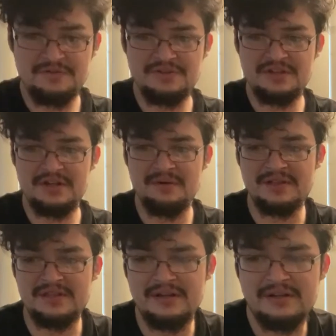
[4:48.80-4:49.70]
if you're seeing it
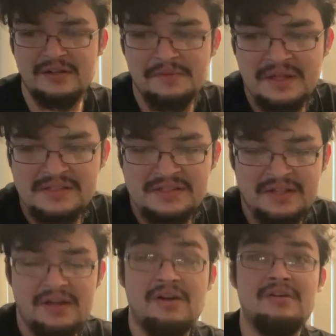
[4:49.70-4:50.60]
right there, that's
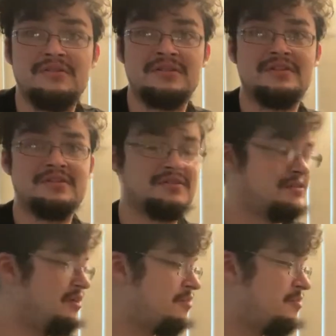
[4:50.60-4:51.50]
like all the
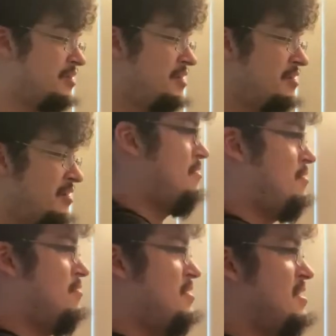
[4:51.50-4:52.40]
artwork here.
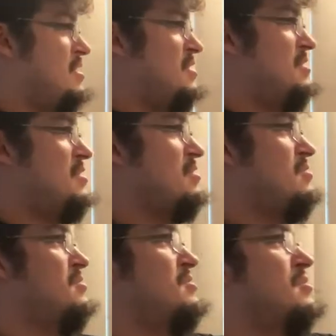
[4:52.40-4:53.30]
Oh yeah, the
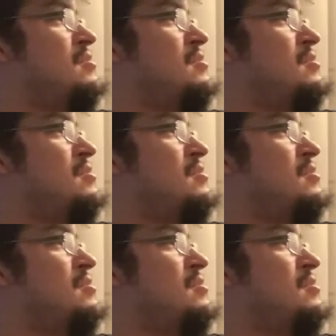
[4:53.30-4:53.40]
stickers.